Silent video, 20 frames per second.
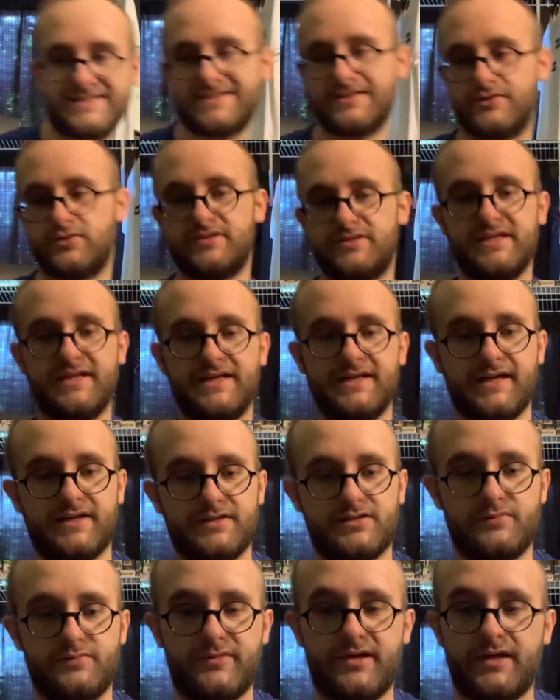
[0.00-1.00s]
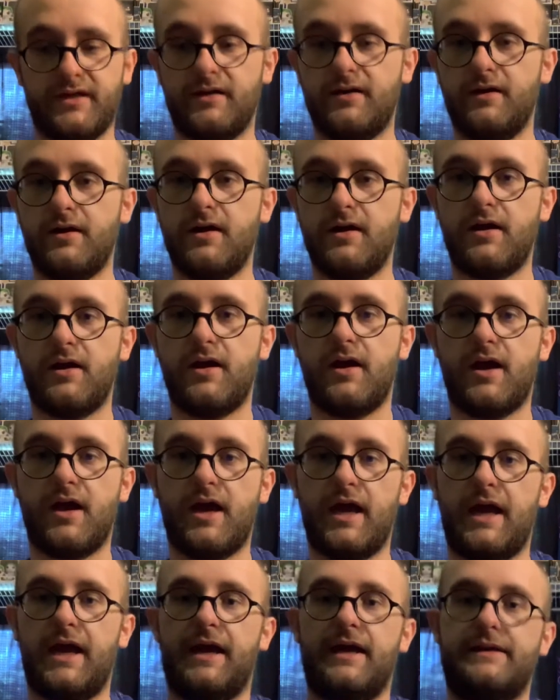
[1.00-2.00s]
that are sitting next to me.
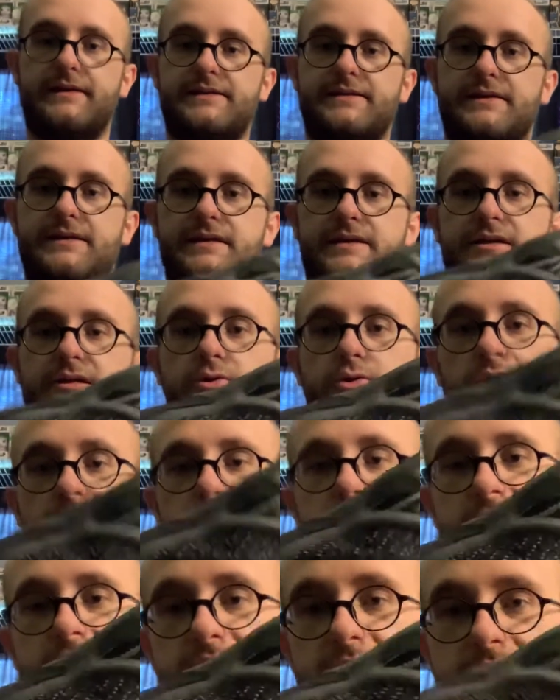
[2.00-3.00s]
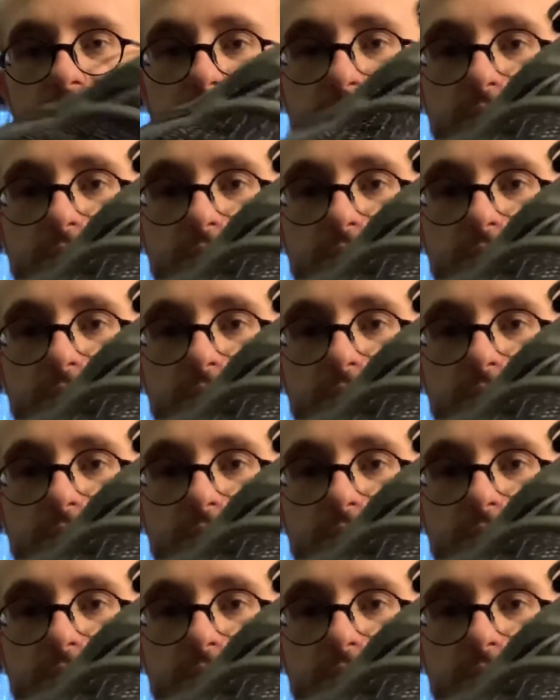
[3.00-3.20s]
And here it is,